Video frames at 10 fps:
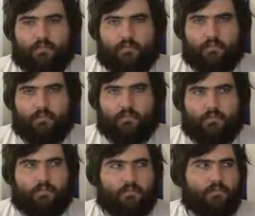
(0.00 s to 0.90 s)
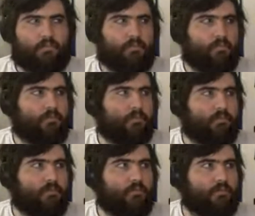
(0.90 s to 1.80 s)

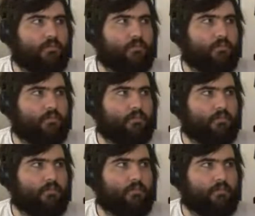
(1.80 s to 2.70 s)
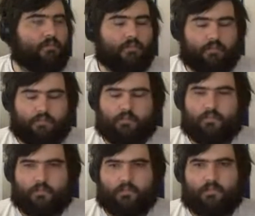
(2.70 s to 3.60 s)

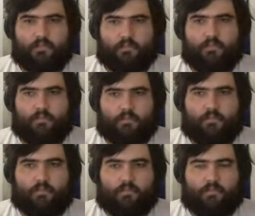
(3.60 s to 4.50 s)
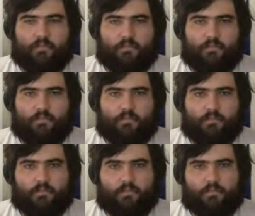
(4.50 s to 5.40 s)

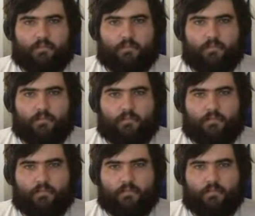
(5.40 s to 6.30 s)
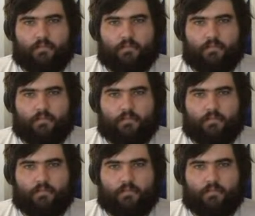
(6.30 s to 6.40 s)
(not speaking)